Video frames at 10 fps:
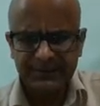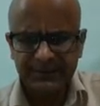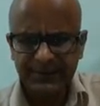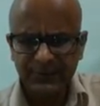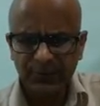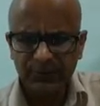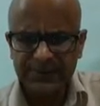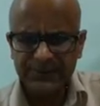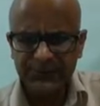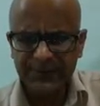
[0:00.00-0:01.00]
in all these
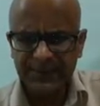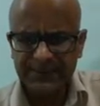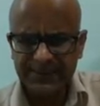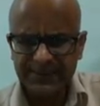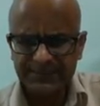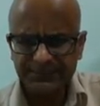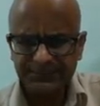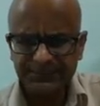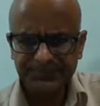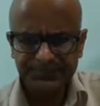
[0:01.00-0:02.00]
three cases,
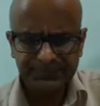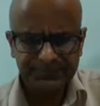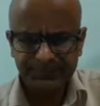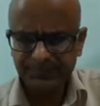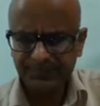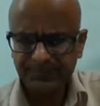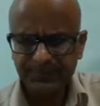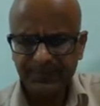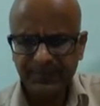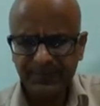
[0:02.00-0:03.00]

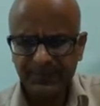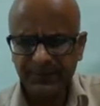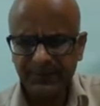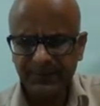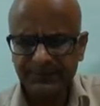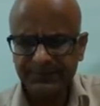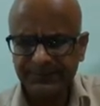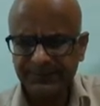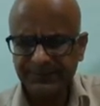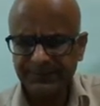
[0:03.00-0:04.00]
the
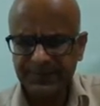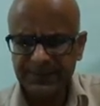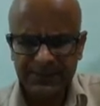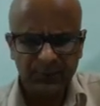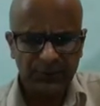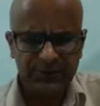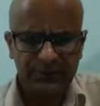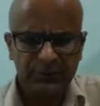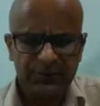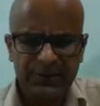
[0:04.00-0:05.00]
subordinate
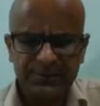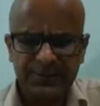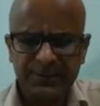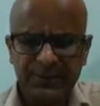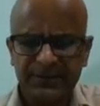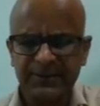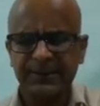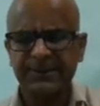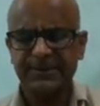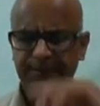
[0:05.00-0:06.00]
clause has been
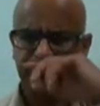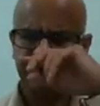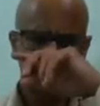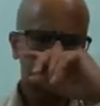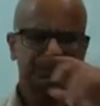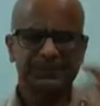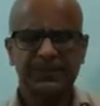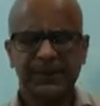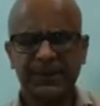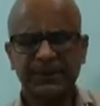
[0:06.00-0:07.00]
underlined
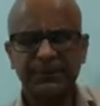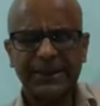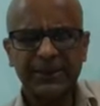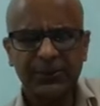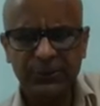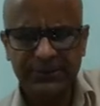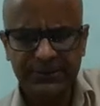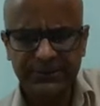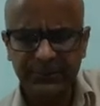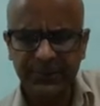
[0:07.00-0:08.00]
and the main clauses
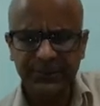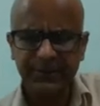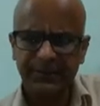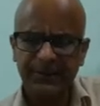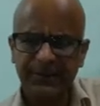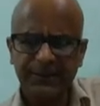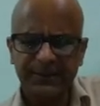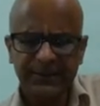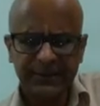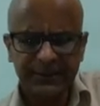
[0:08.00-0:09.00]
remain
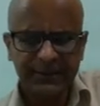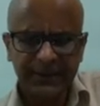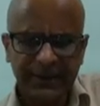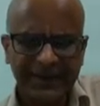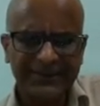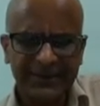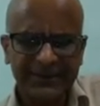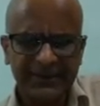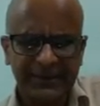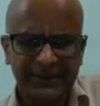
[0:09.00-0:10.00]

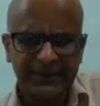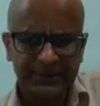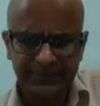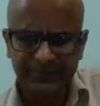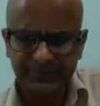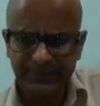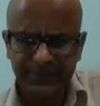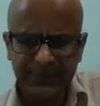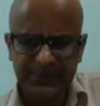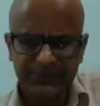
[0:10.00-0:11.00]
ununderlined. It is